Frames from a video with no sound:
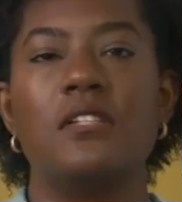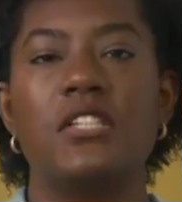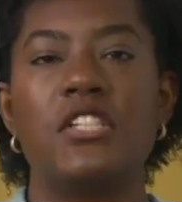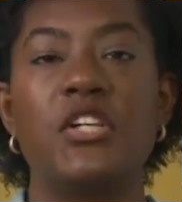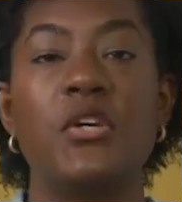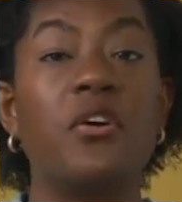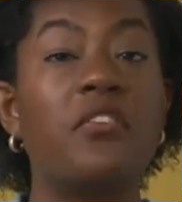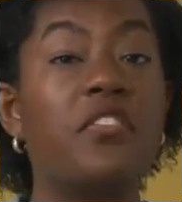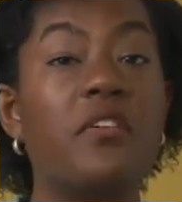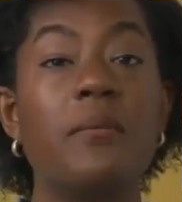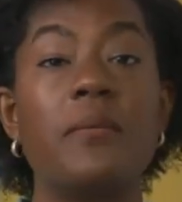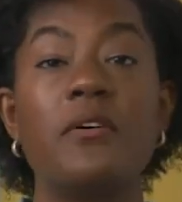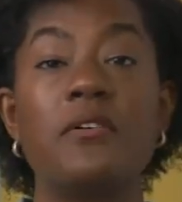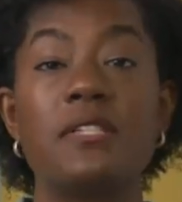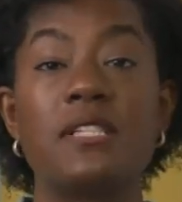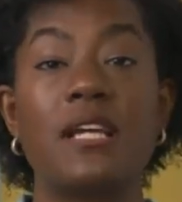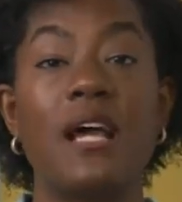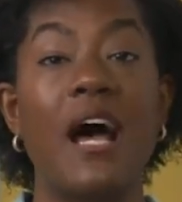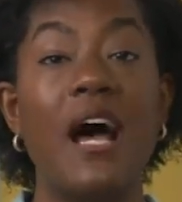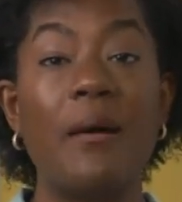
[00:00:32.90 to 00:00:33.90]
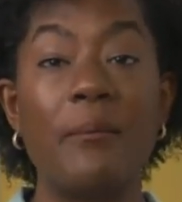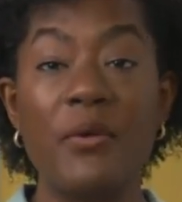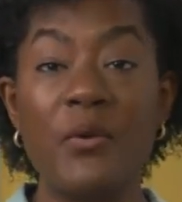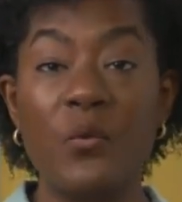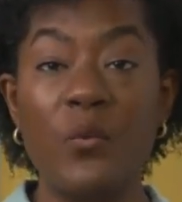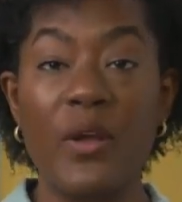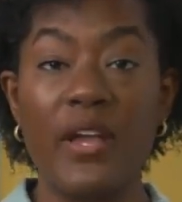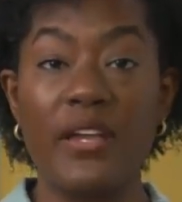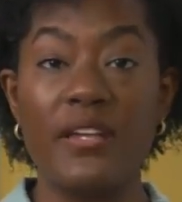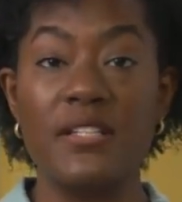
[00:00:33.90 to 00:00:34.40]
Two of the most
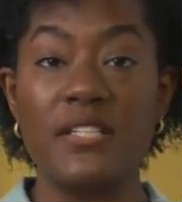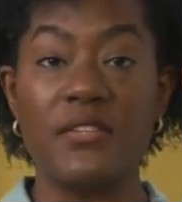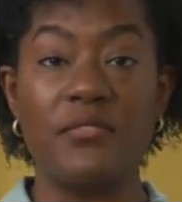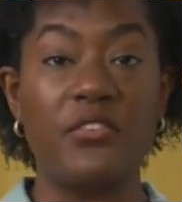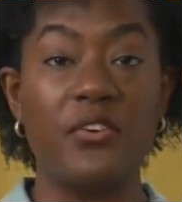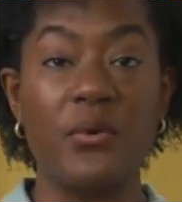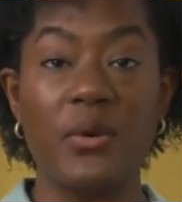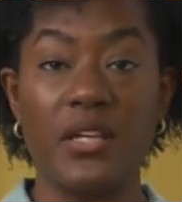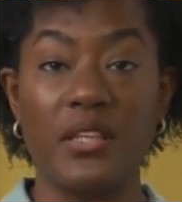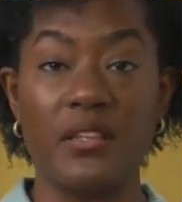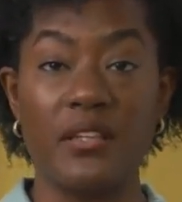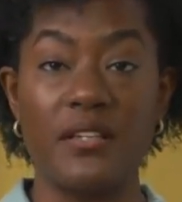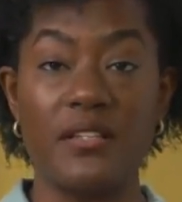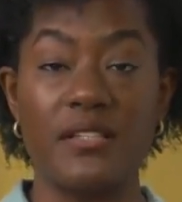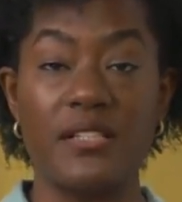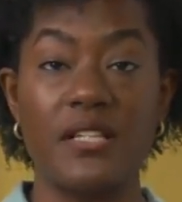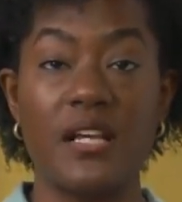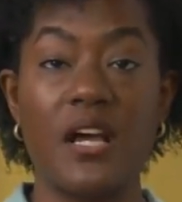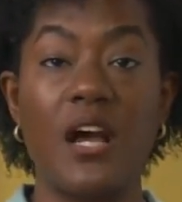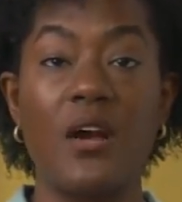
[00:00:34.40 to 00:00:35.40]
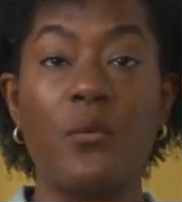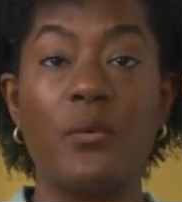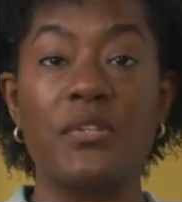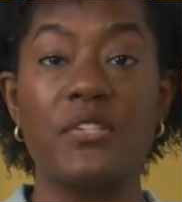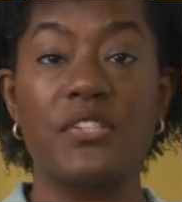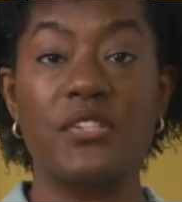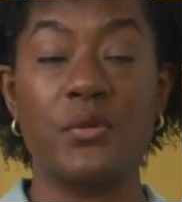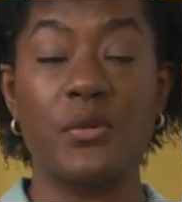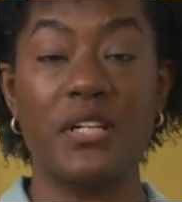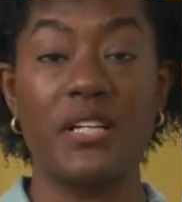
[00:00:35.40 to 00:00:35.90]
common ways of doing this are with
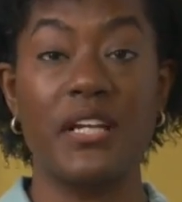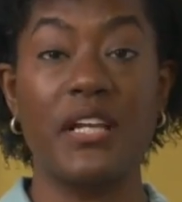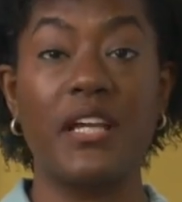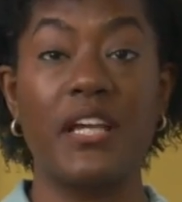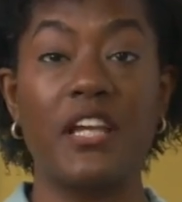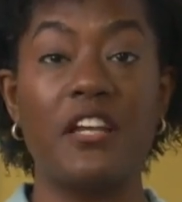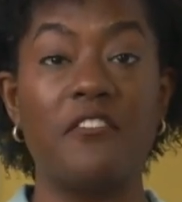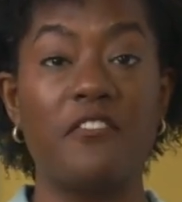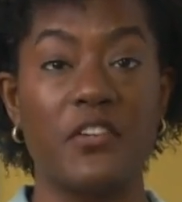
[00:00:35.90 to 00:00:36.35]
sorting and